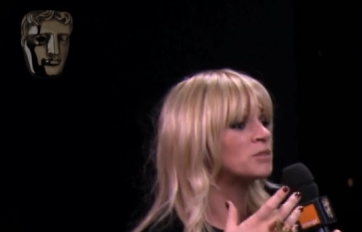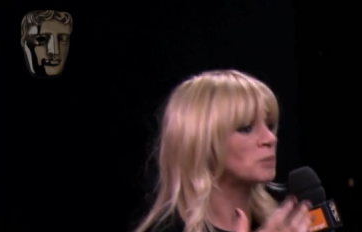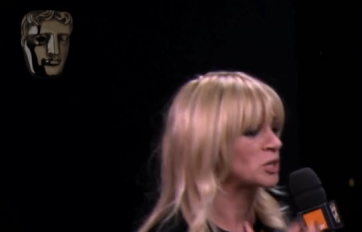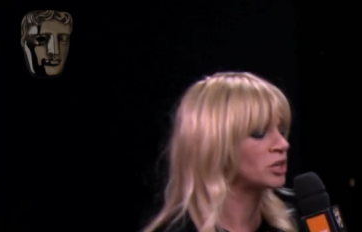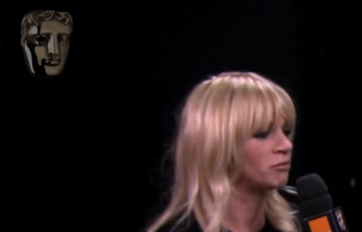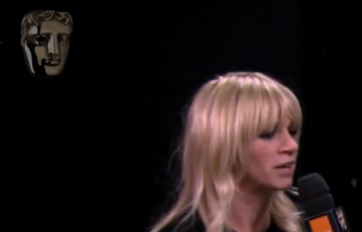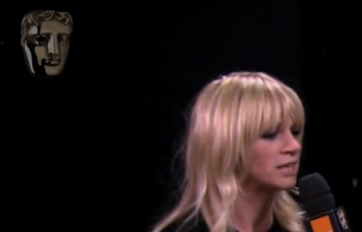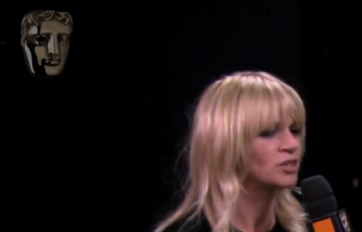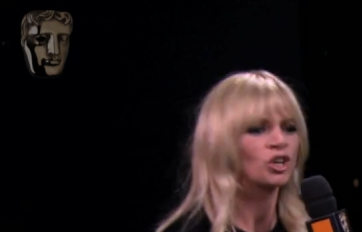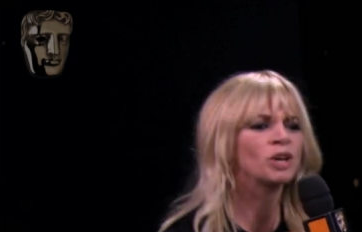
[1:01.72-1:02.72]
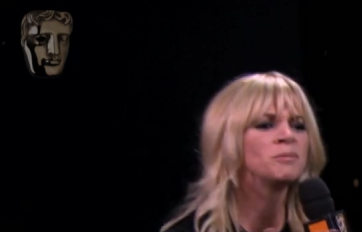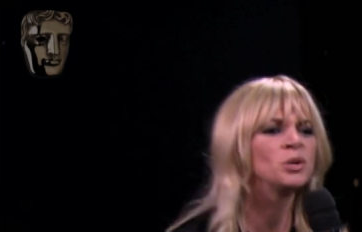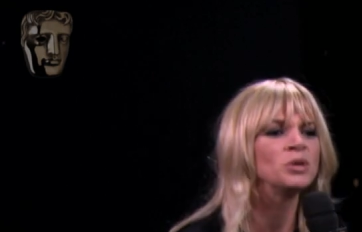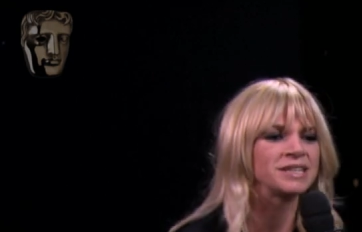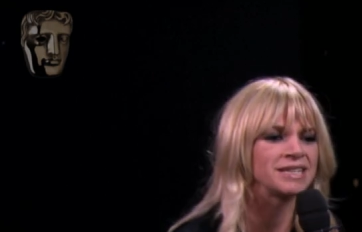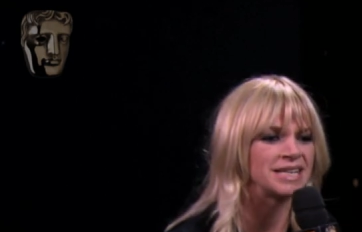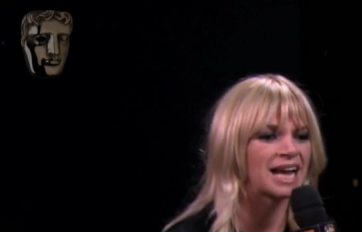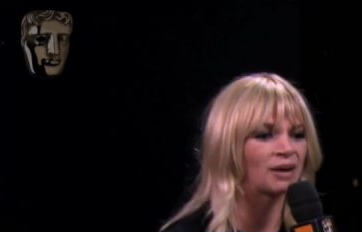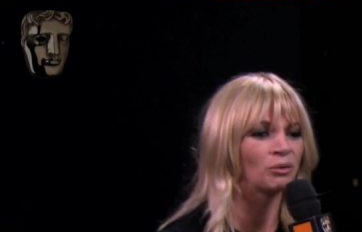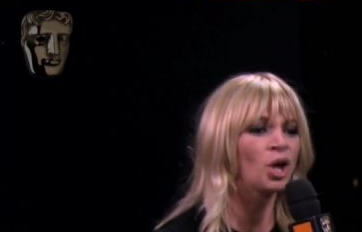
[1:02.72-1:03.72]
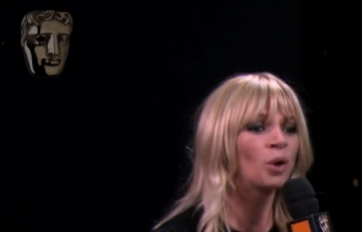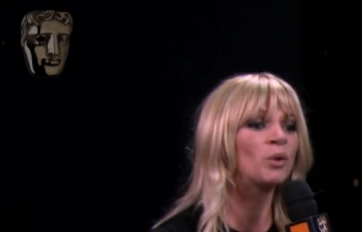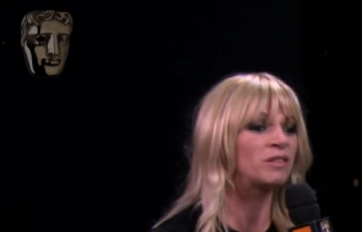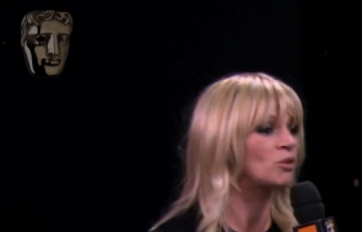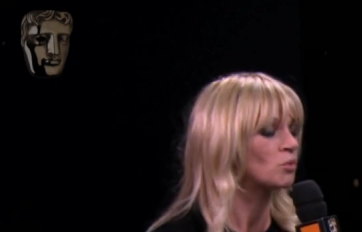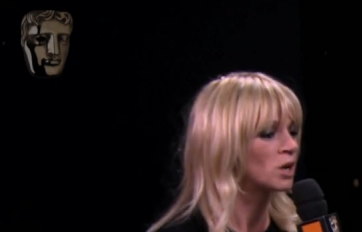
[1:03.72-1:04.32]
Speaker 1: um, special effects community now with your